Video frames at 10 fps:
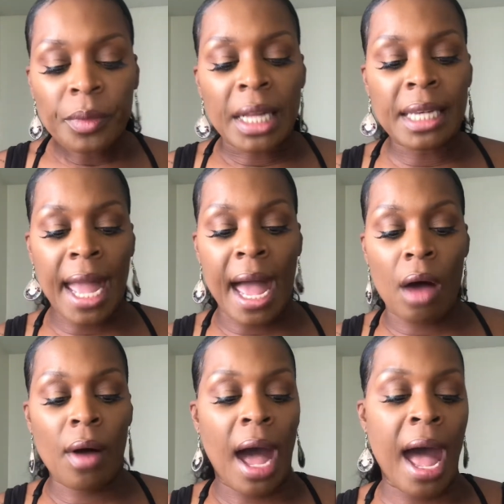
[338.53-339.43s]

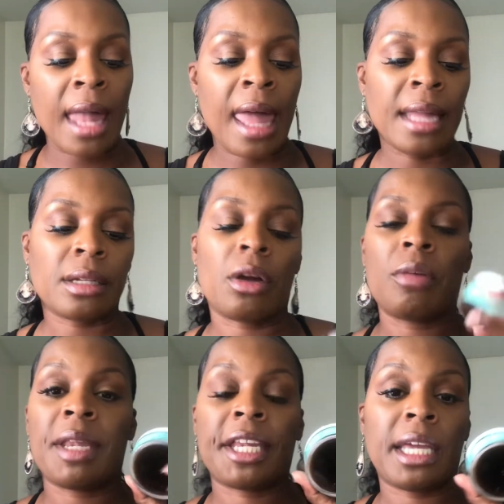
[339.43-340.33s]
Now, I like the
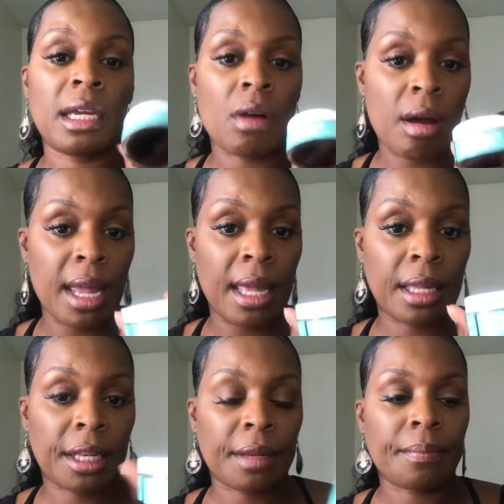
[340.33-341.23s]
Urban Skin
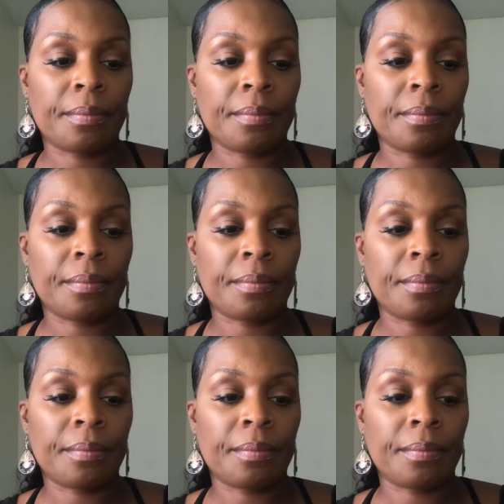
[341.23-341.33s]
RX.